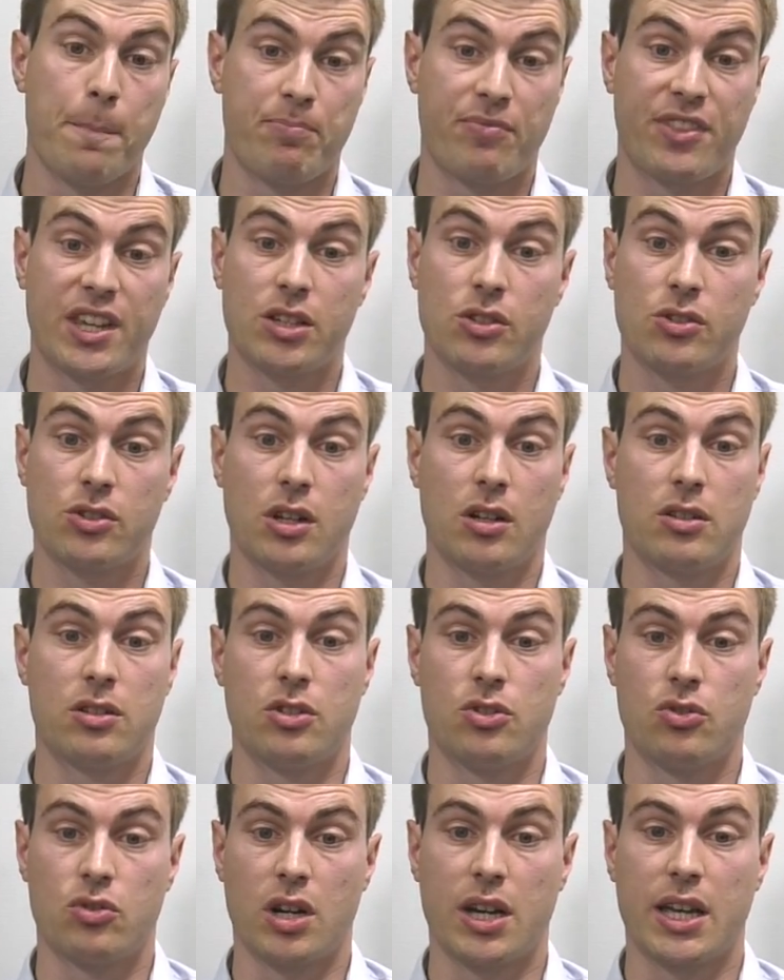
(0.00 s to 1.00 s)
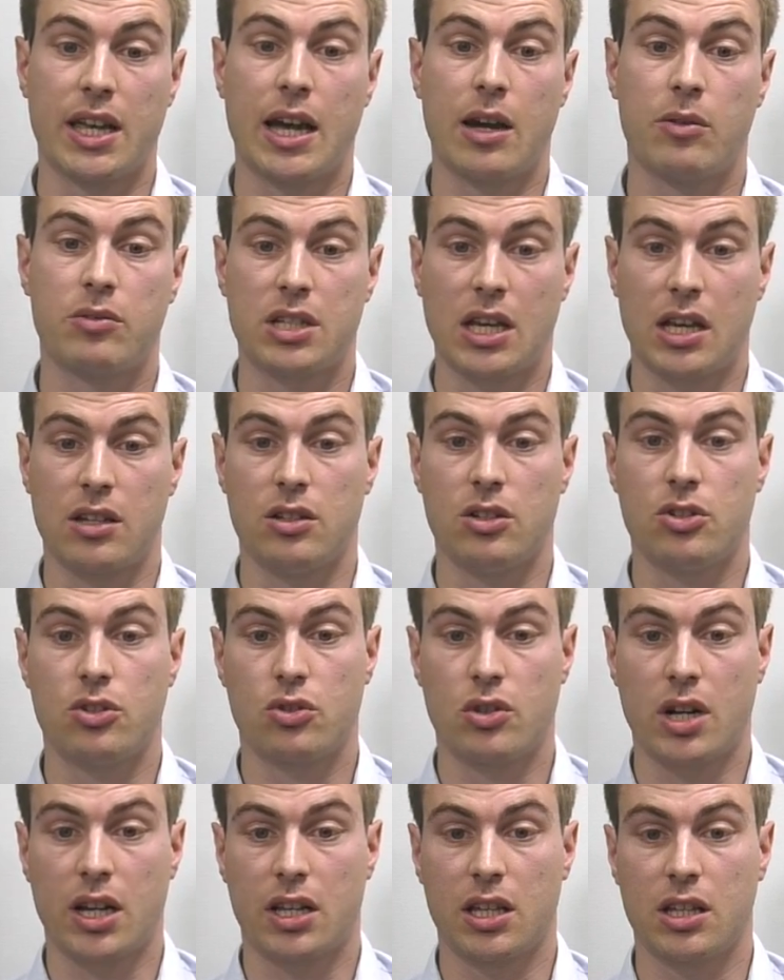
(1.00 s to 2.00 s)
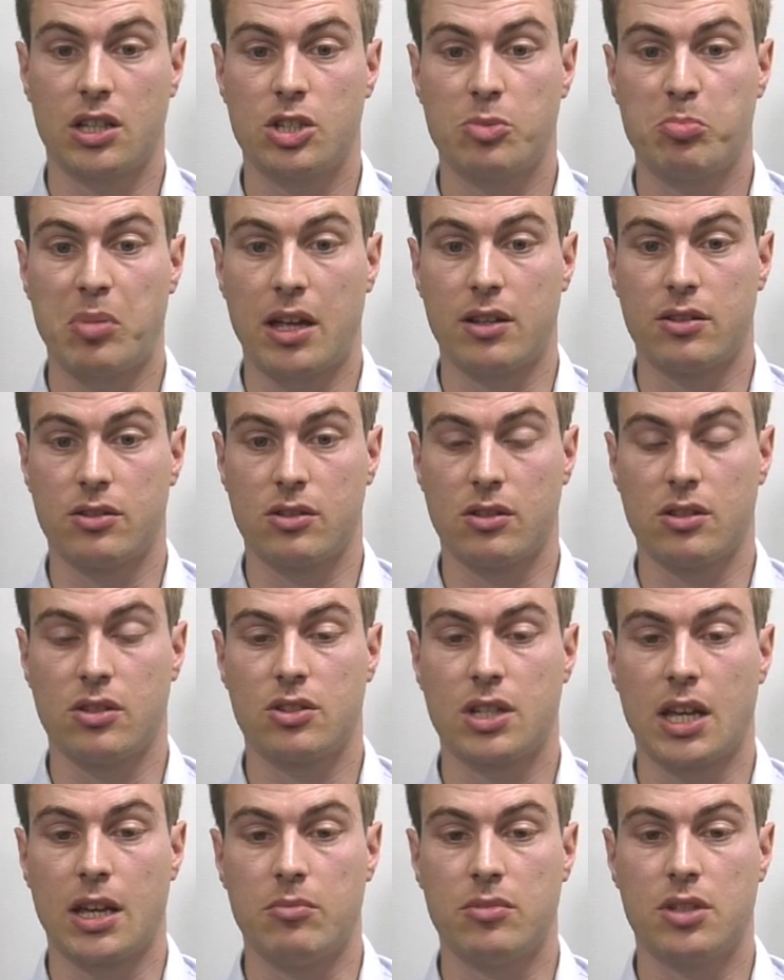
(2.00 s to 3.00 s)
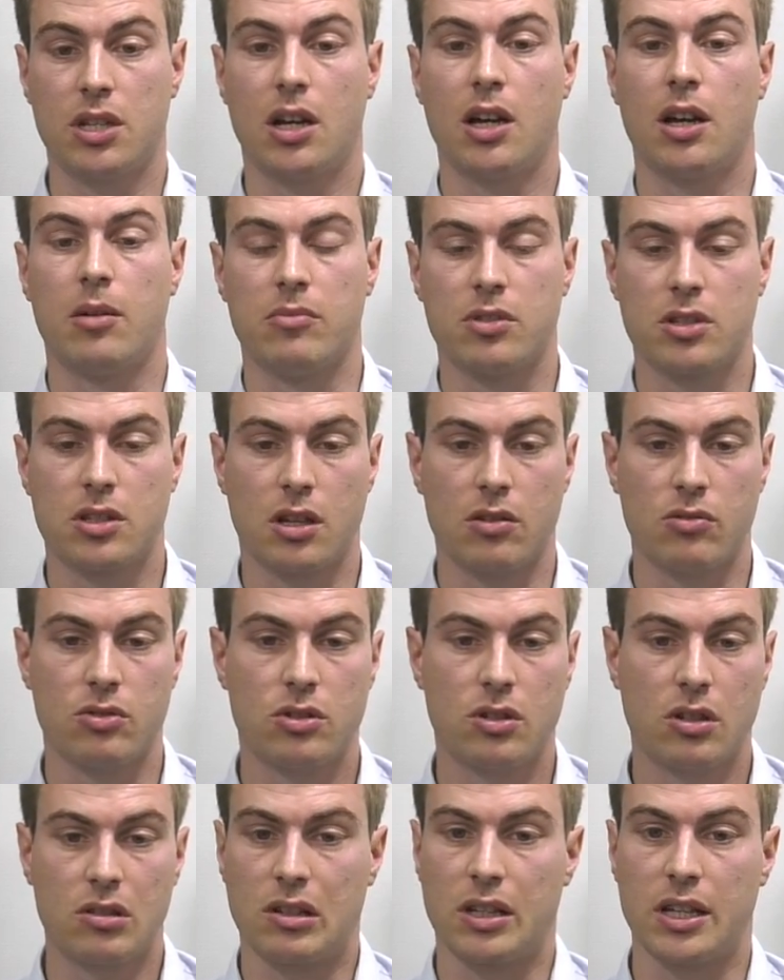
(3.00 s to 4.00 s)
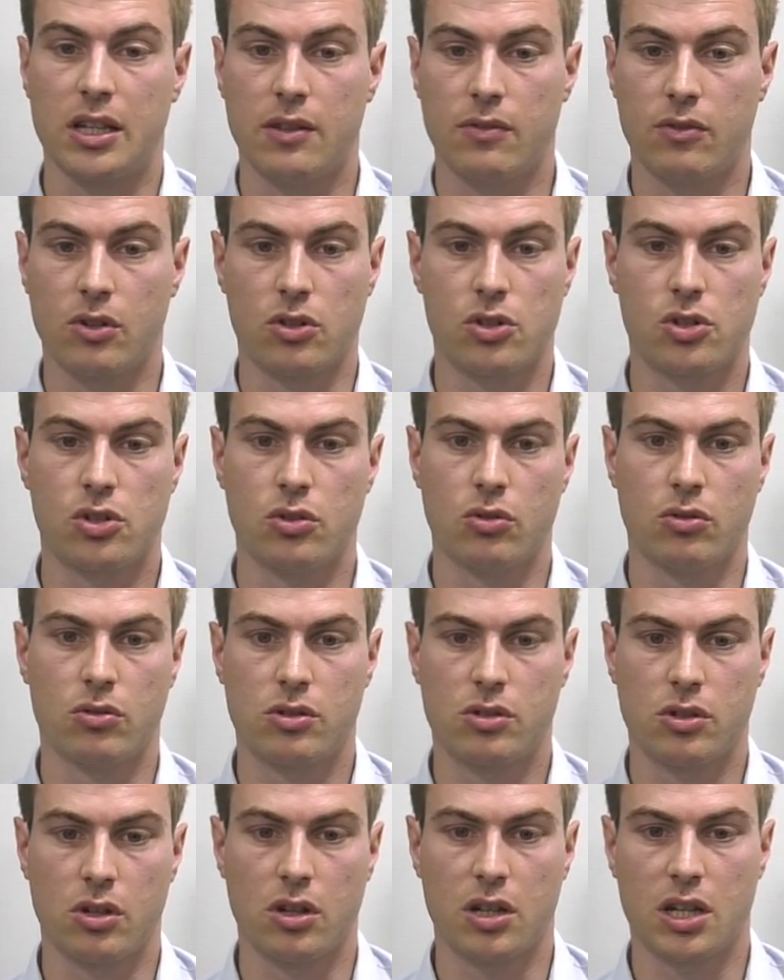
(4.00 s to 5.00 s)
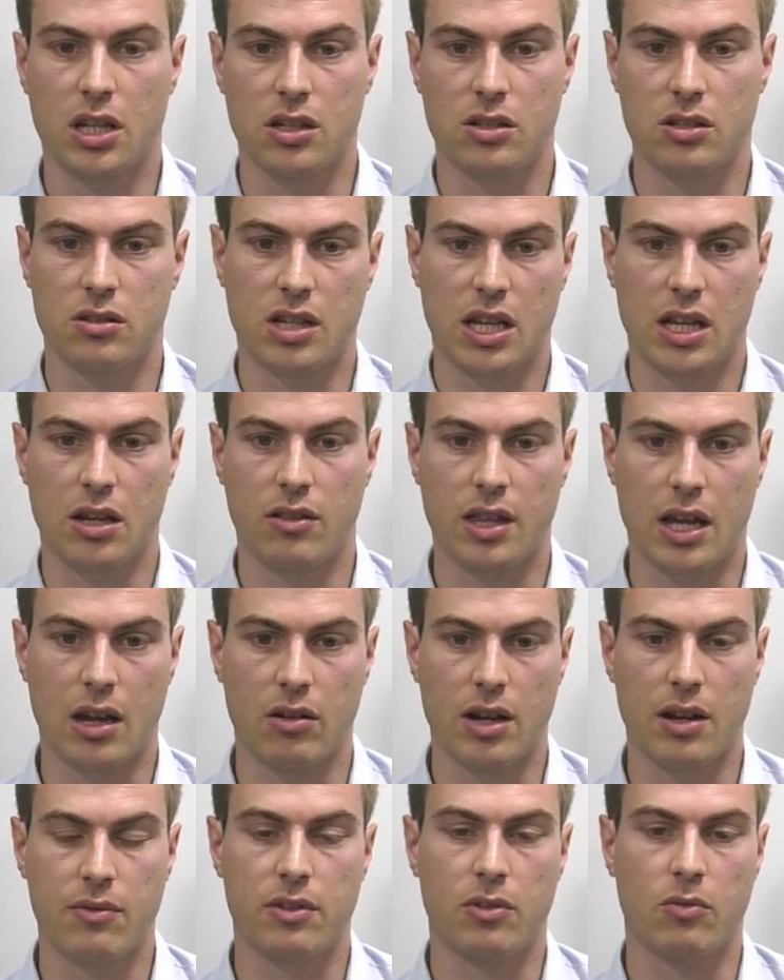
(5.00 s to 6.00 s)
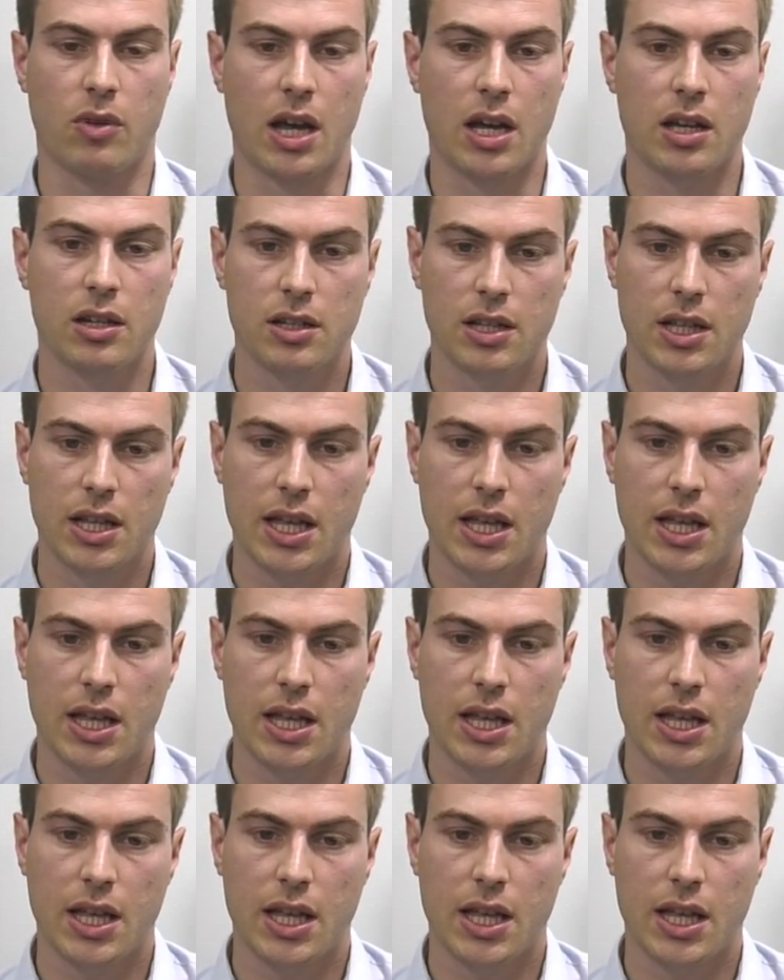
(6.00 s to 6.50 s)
Things start to dry out and your track expands at the same time. So suddenly you've got short circuits here, there and everywhere.